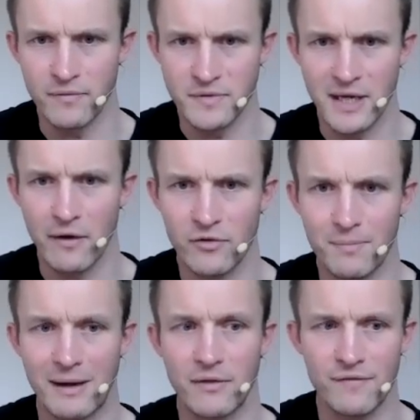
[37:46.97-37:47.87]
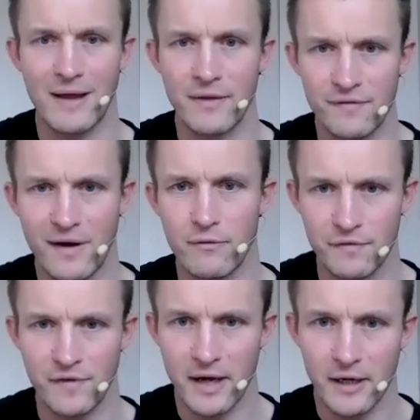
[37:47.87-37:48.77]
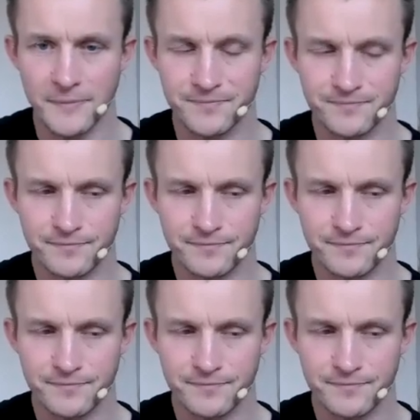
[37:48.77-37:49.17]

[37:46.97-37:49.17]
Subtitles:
themselves about the fact they felt fear,